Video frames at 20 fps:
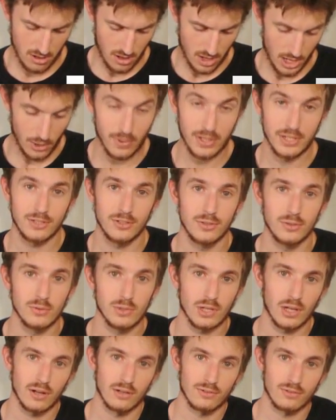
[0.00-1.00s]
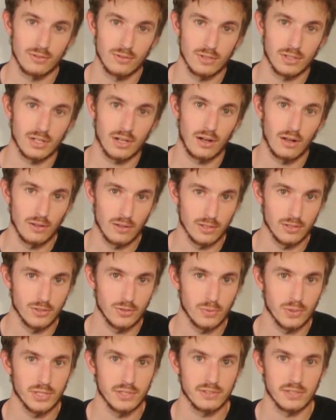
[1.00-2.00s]
I went to Conestoga
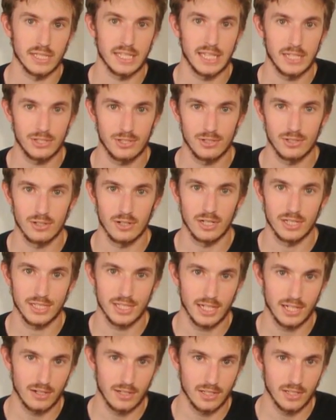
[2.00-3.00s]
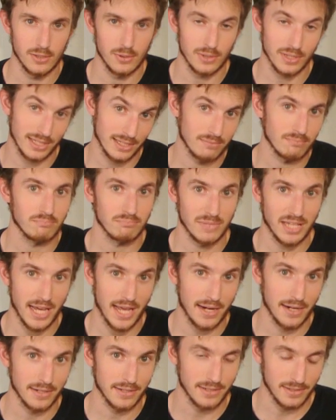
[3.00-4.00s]
College, which is in Kitchener, Ontario,
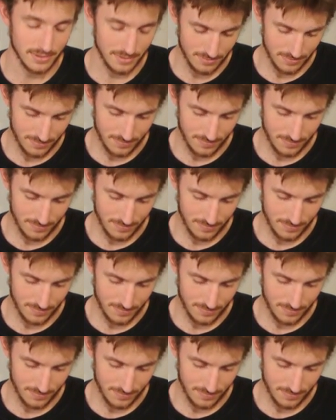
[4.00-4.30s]
Canada.